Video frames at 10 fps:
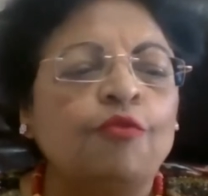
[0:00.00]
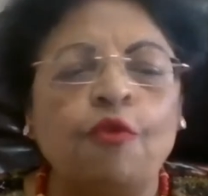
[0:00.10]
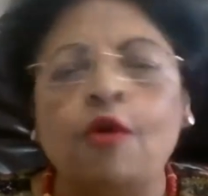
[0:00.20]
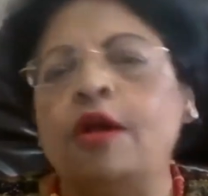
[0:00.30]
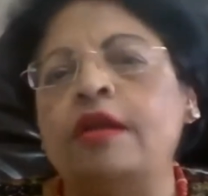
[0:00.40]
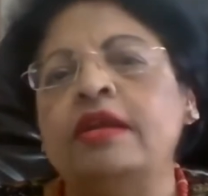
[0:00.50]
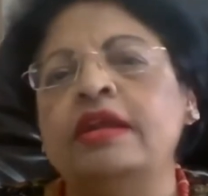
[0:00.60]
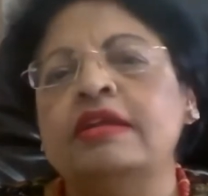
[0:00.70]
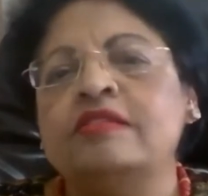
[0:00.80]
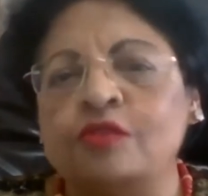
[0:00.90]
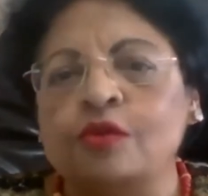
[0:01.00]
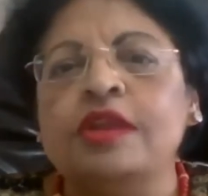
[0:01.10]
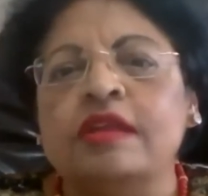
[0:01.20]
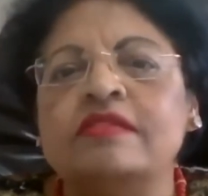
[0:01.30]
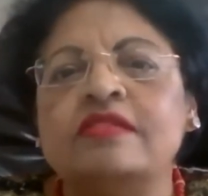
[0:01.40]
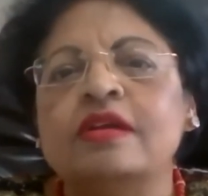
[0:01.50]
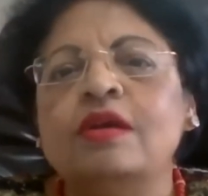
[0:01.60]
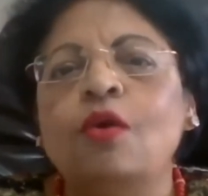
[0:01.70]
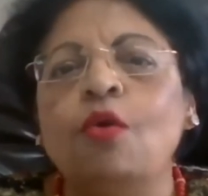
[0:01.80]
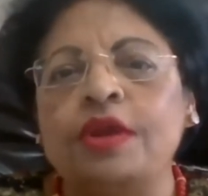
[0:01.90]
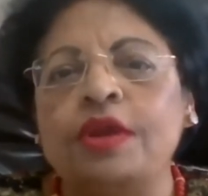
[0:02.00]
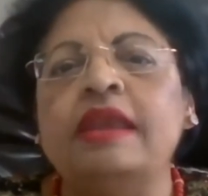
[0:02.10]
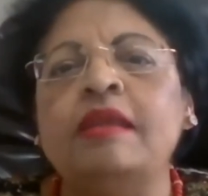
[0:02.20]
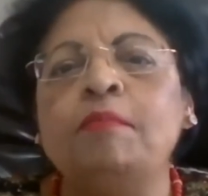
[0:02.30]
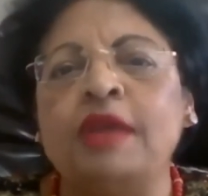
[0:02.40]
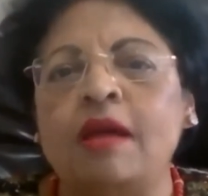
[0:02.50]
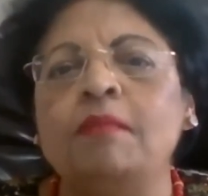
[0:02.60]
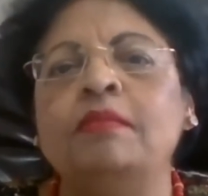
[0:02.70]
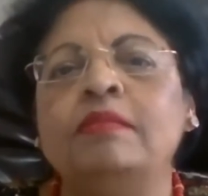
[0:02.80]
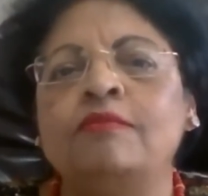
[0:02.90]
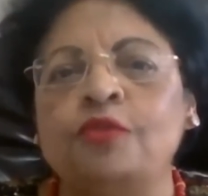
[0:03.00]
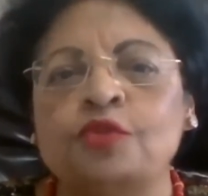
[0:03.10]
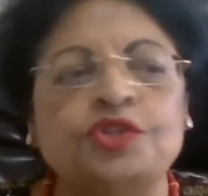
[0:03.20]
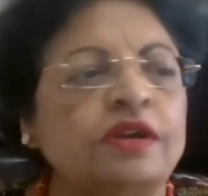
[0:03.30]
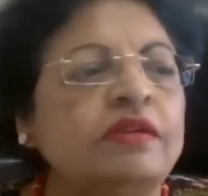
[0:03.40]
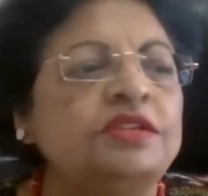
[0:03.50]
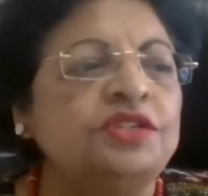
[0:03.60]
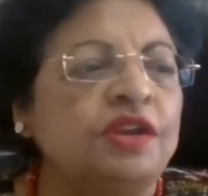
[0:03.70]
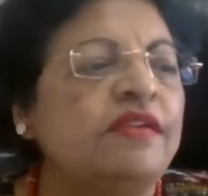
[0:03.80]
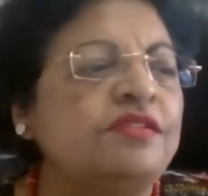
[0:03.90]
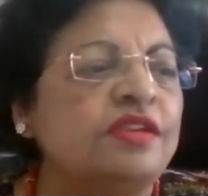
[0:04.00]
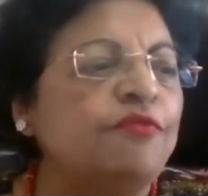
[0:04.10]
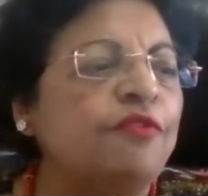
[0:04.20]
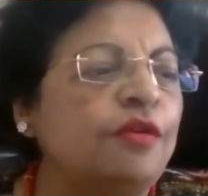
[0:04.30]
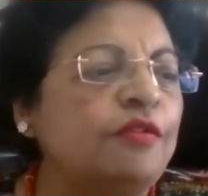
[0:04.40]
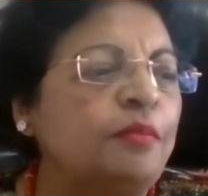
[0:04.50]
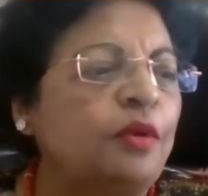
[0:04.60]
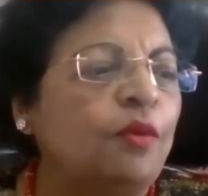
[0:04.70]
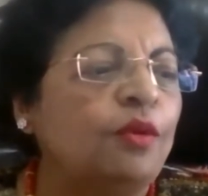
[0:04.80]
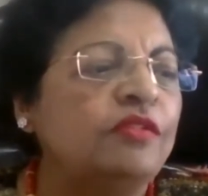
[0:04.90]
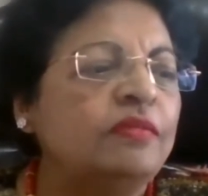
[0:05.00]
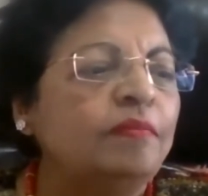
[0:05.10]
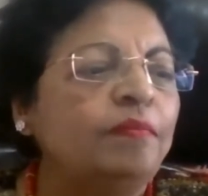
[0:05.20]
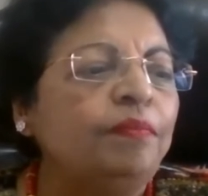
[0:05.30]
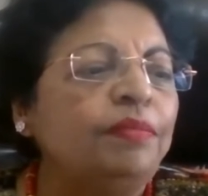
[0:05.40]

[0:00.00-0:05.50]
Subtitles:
for students who can become future generation of entrepreneurs.